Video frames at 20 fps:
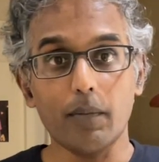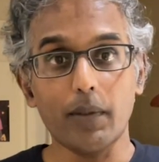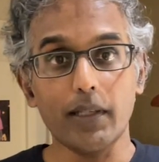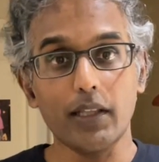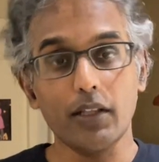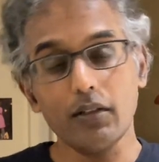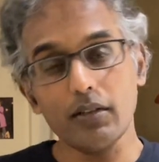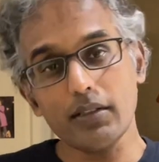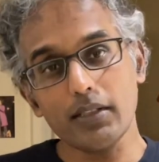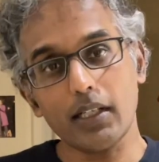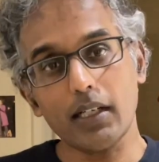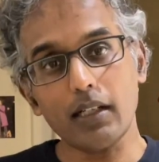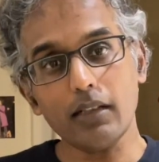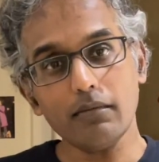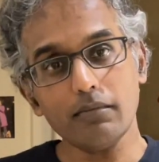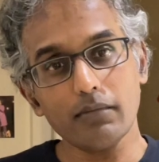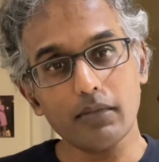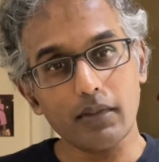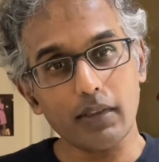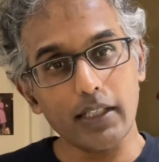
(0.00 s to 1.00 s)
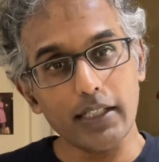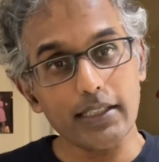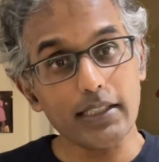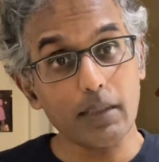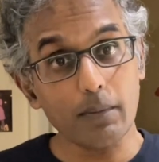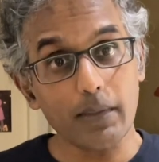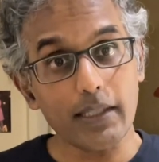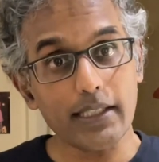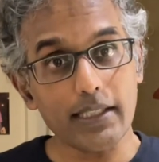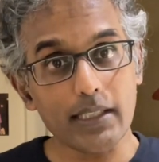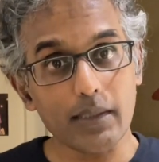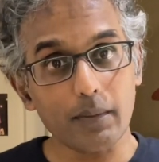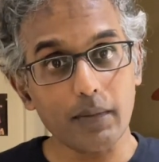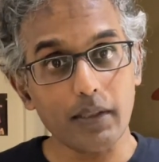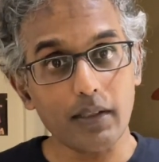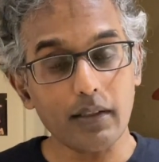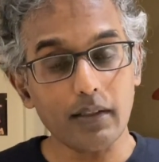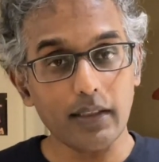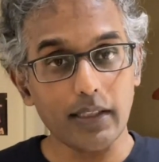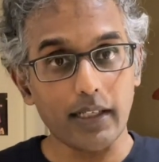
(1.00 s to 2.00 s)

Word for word: but those are reasonably similar.